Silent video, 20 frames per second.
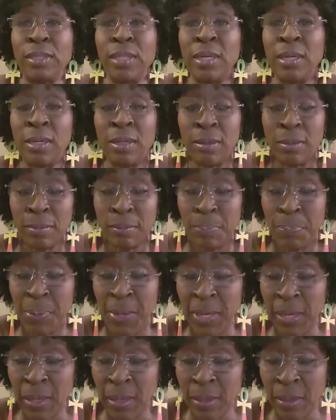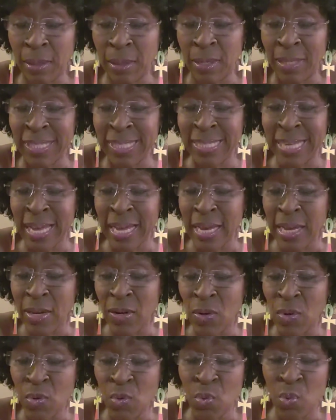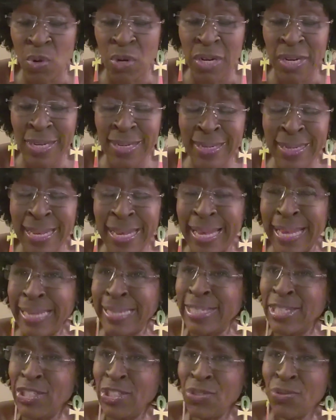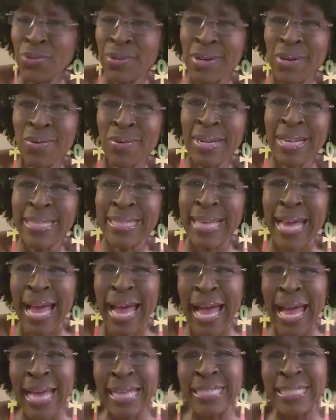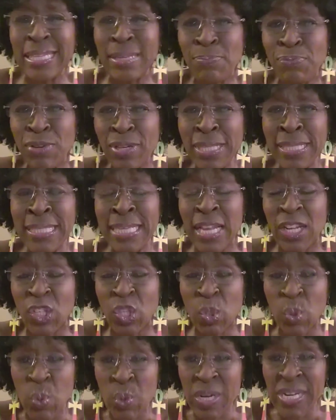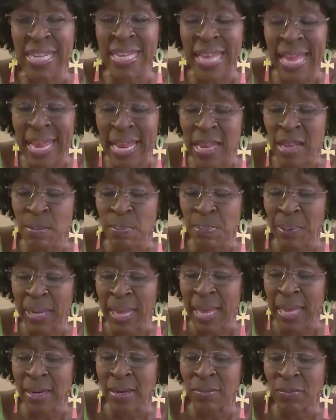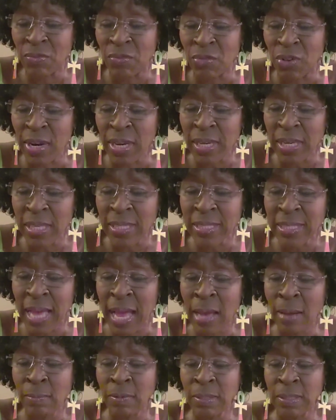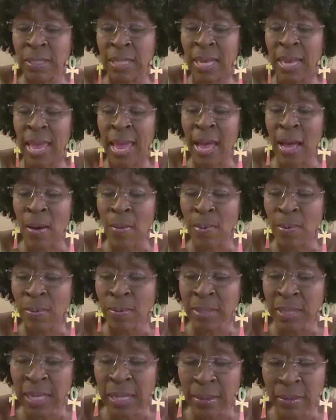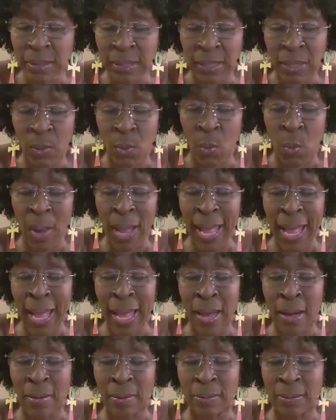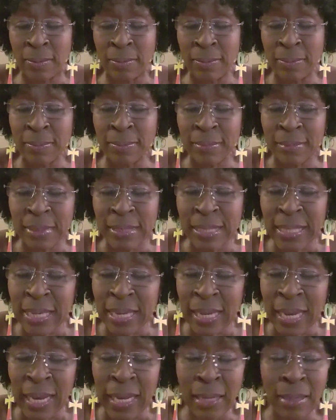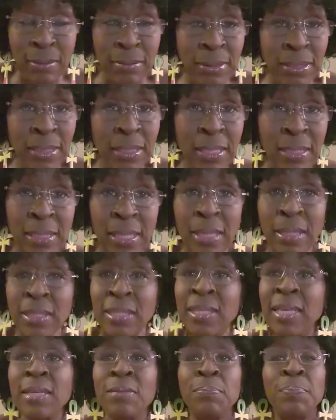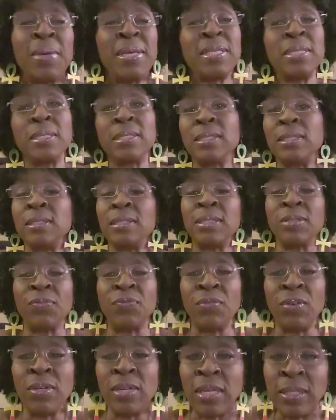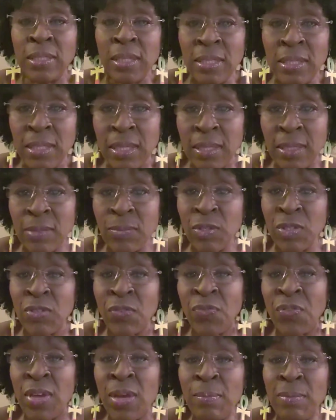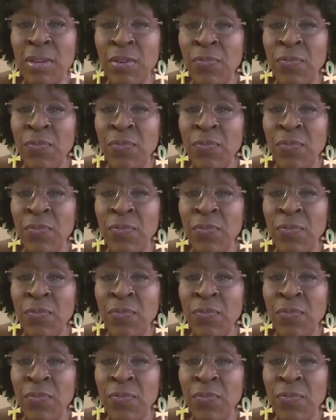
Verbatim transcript: um, pick side who won. Did you know that the Isley Brothers had 28 platinum records? I was like, albums? I was like, wow, I was they they basically it's a like they said it was a family